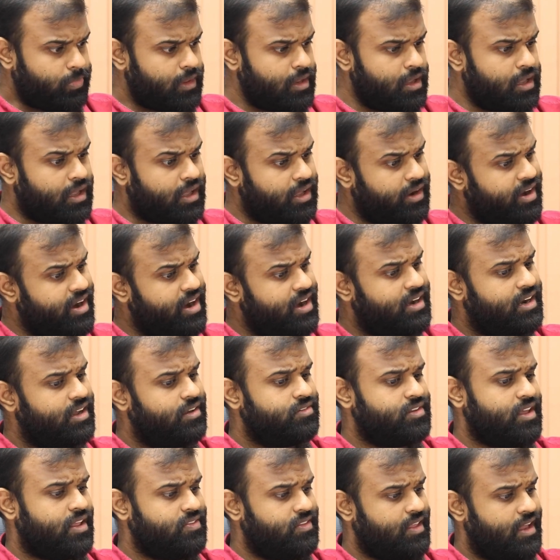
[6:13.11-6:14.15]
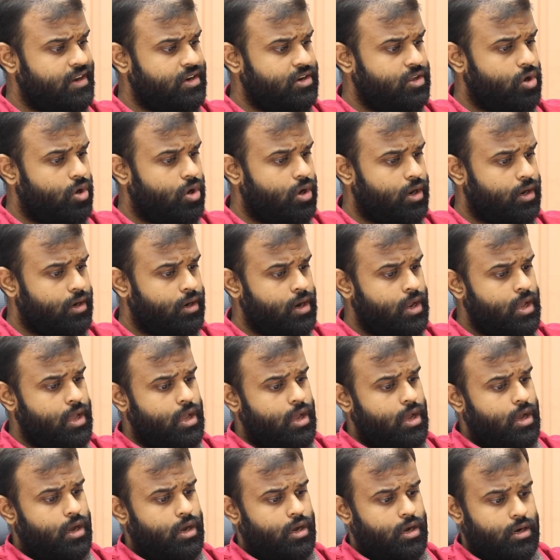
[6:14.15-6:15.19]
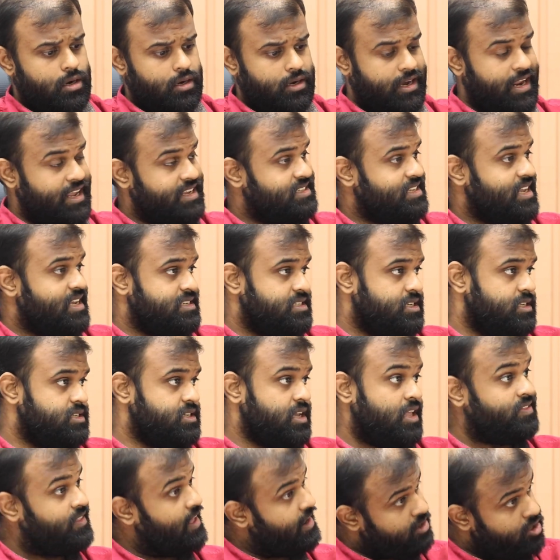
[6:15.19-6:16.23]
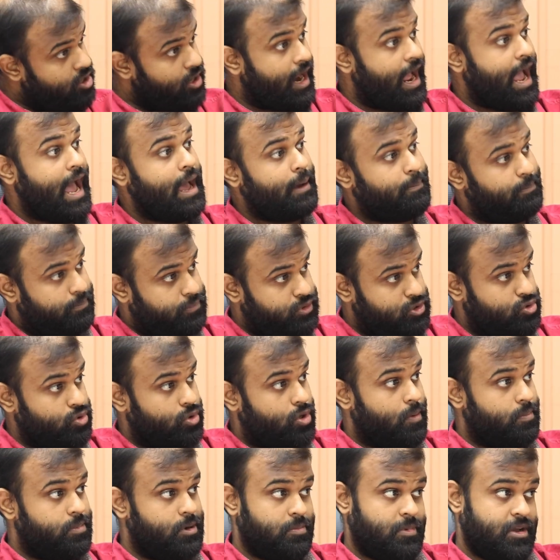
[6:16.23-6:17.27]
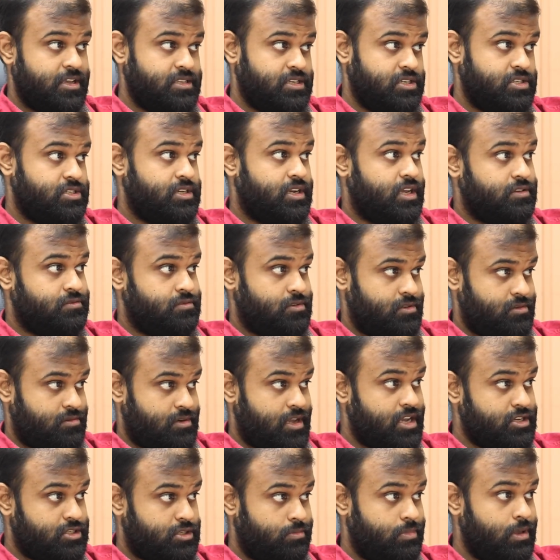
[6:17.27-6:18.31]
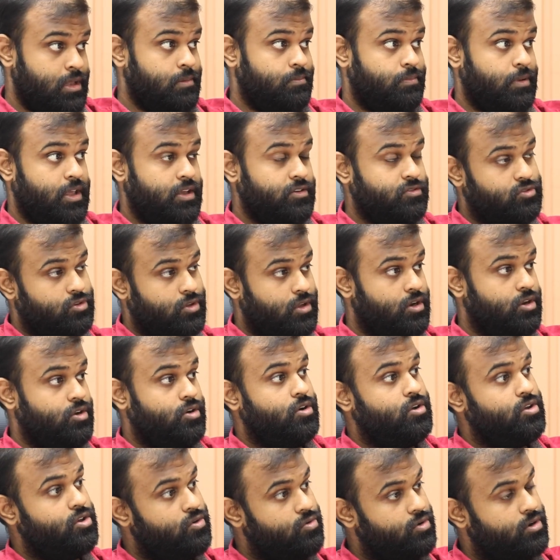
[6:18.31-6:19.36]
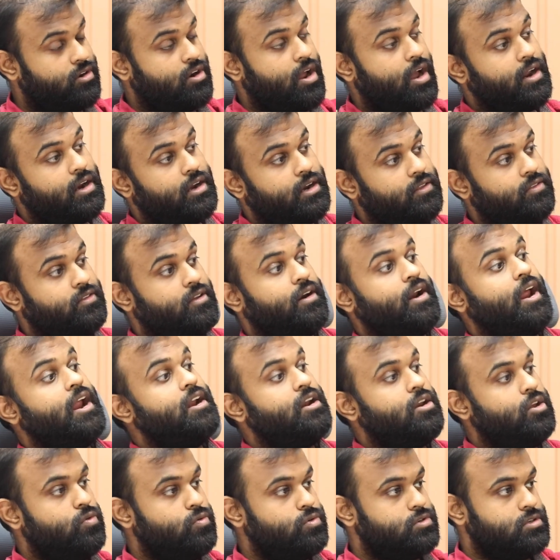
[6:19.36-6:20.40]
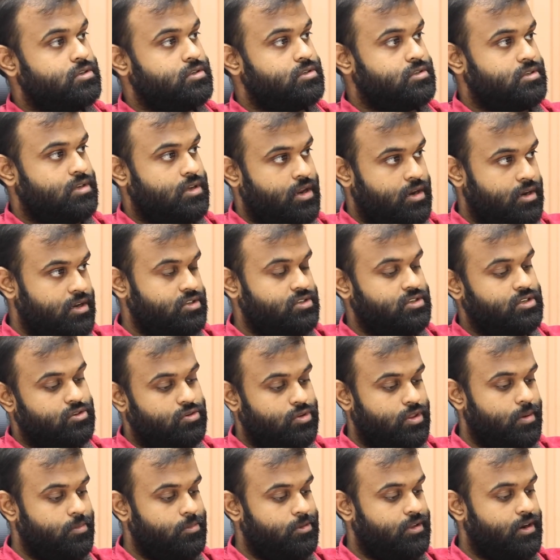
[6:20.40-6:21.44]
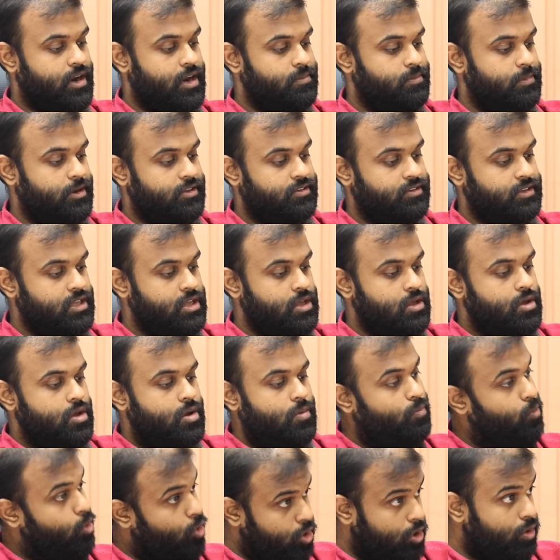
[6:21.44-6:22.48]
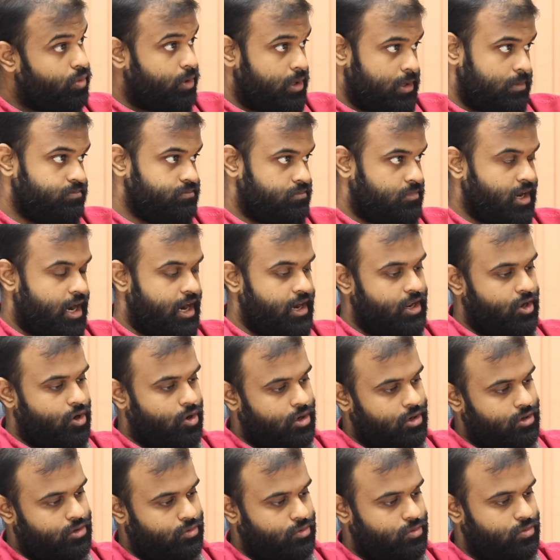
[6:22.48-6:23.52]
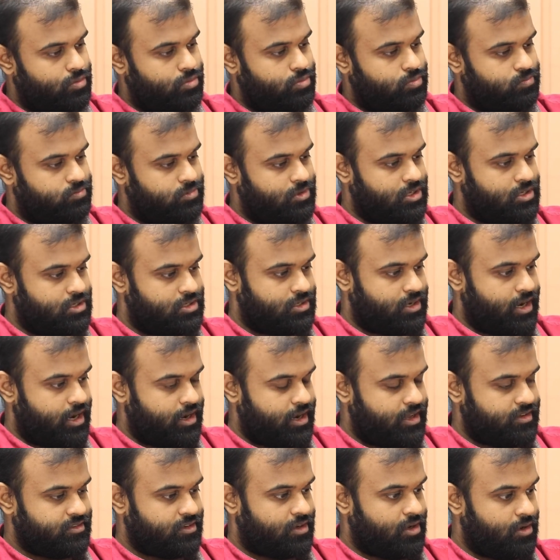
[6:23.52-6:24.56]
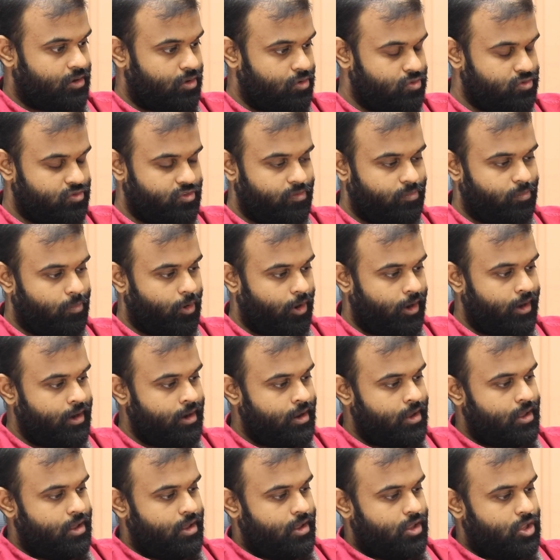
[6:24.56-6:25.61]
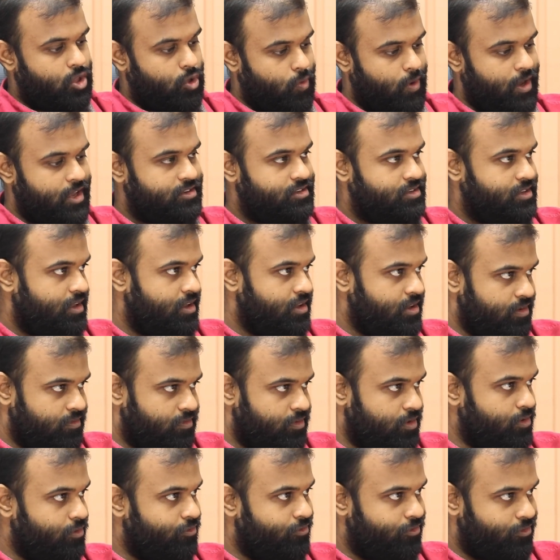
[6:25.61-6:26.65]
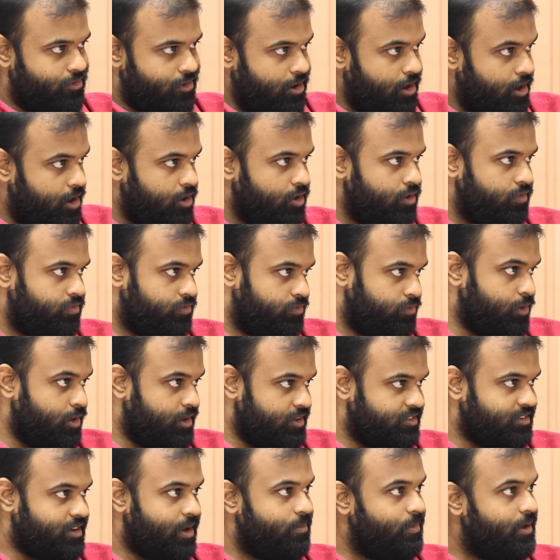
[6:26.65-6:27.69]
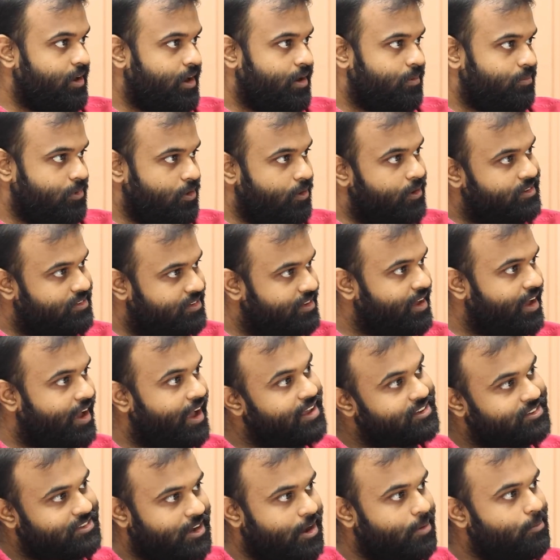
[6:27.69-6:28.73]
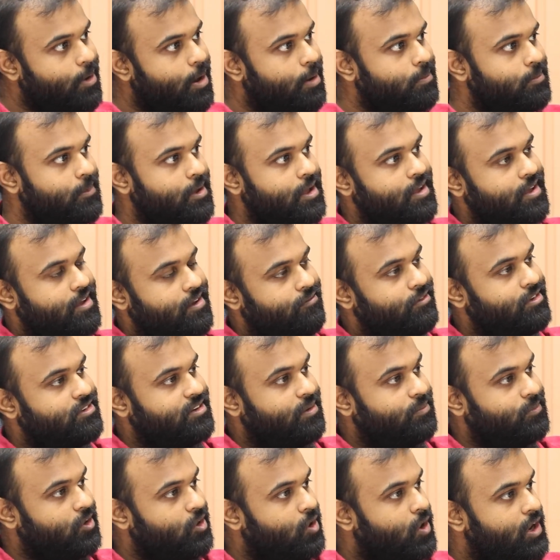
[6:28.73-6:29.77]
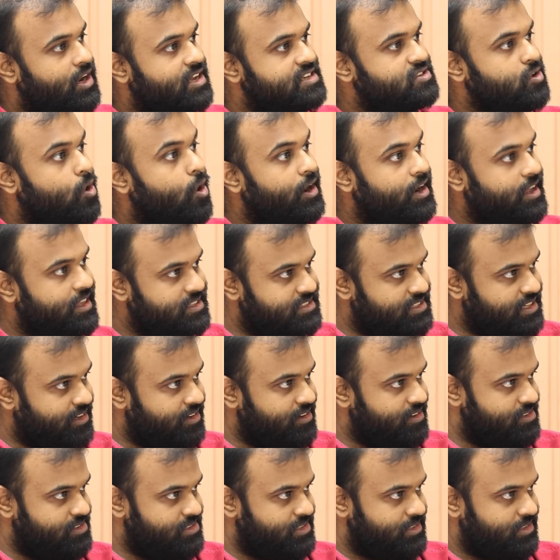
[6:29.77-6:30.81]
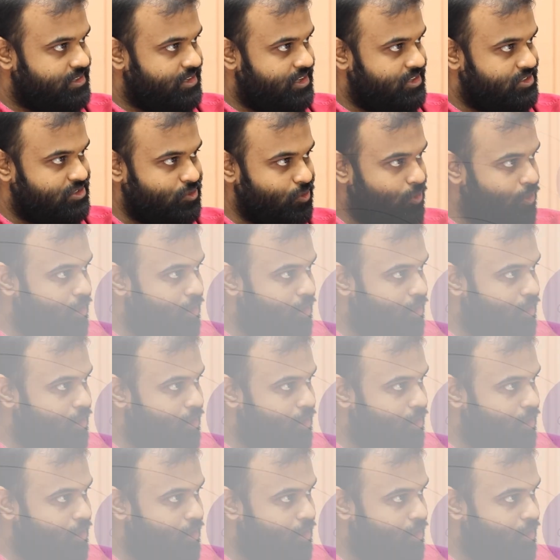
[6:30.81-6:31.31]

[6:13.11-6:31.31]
creatives and then your text assets and then your app store optimization as well has to be in place so that you're targeting the right users and reaching to them in the right place. Moreover, adding on to this, right, as a conclusive point, UAC, if you've heard of what is coming up, UAC has come up with something called as audience signals. It's no